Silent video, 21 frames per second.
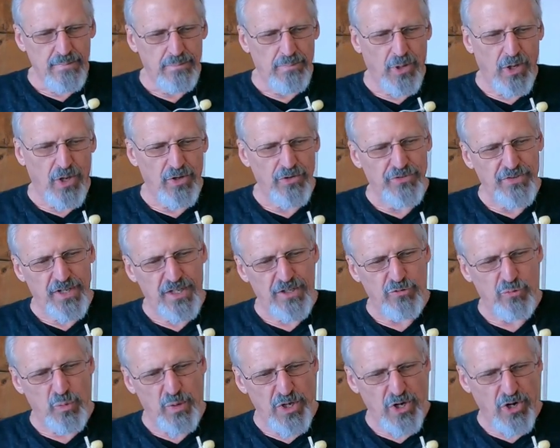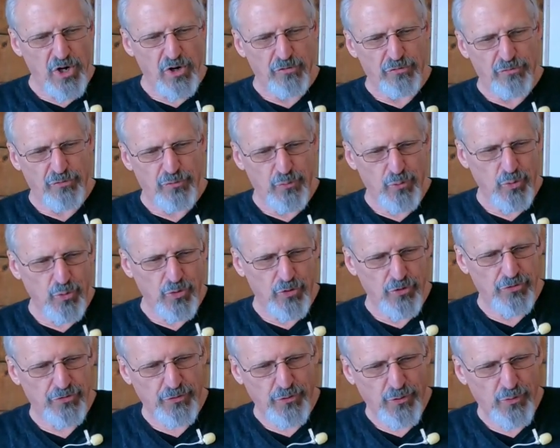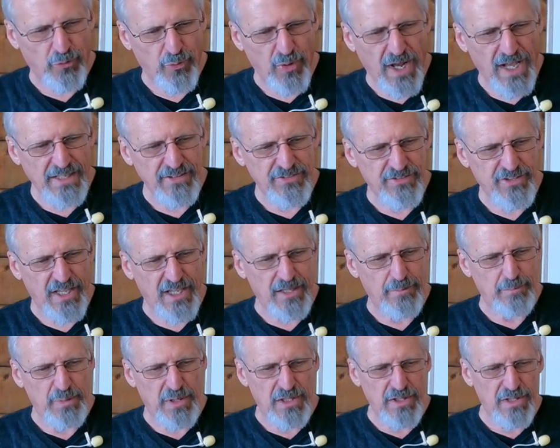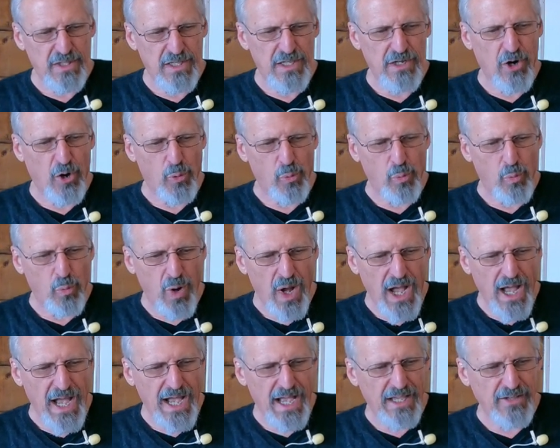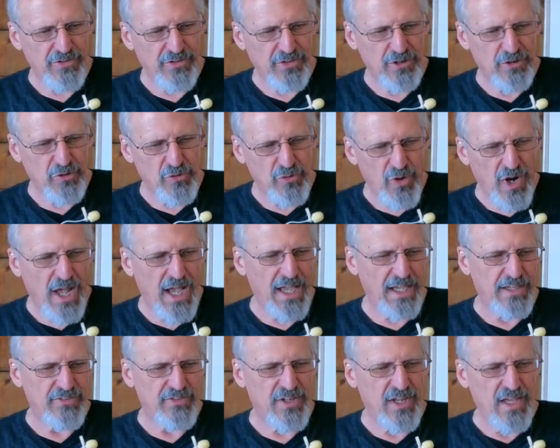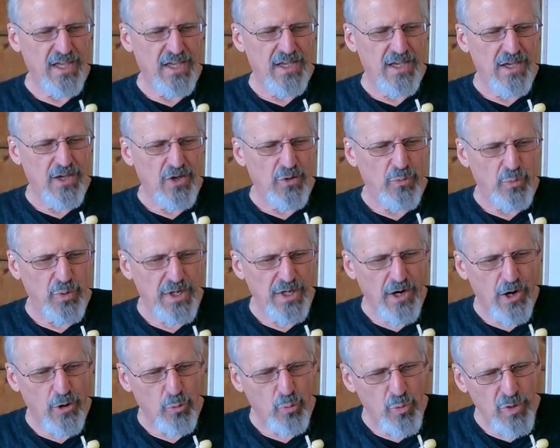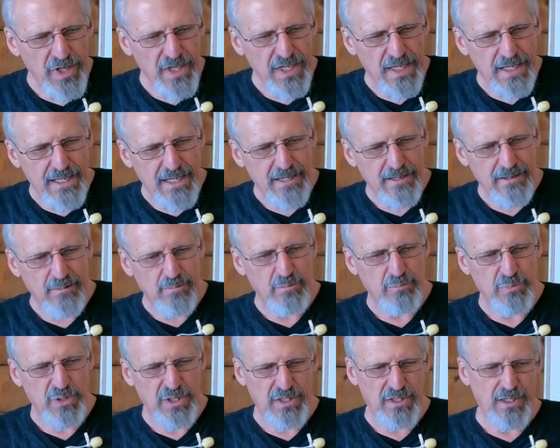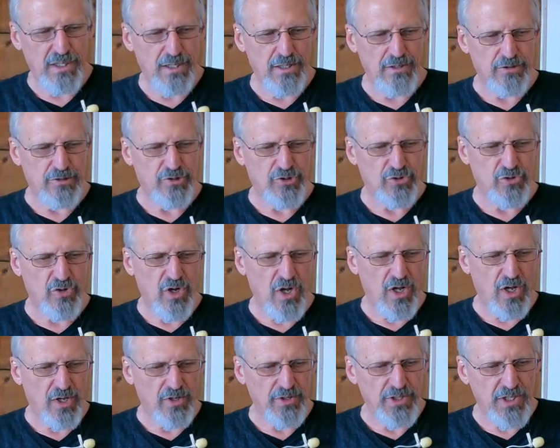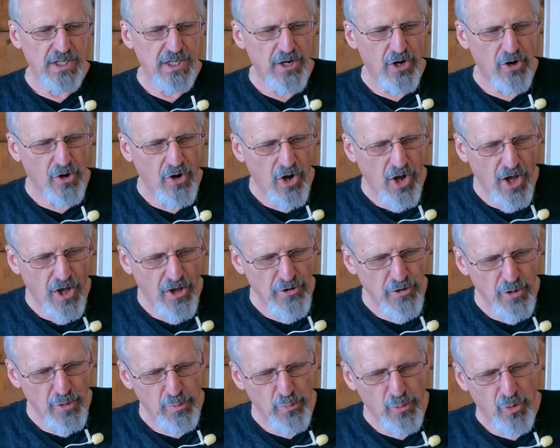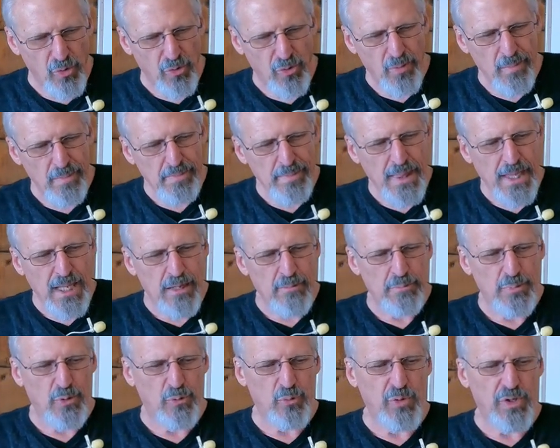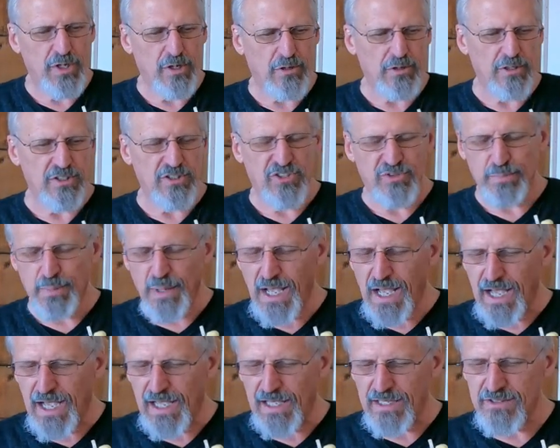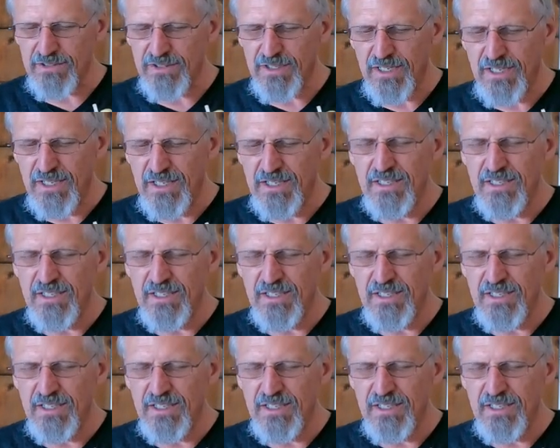Paul says, "We are fools for Christ's sake, but ye are wise in Christ. We are weak, but ye are strong. Ye are honorable, but we are despised."